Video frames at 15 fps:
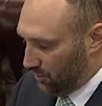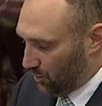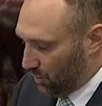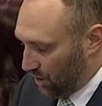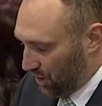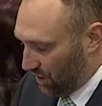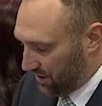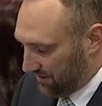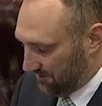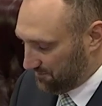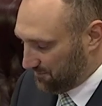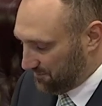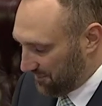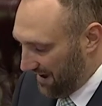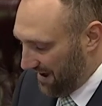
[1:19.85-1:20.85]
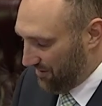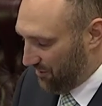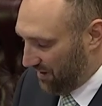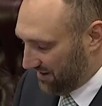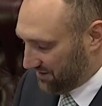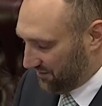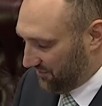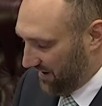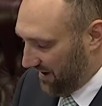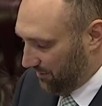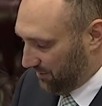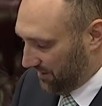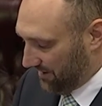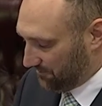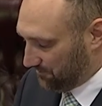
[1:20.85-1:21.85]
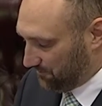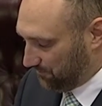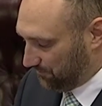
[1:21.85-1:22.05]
work, and raise a family.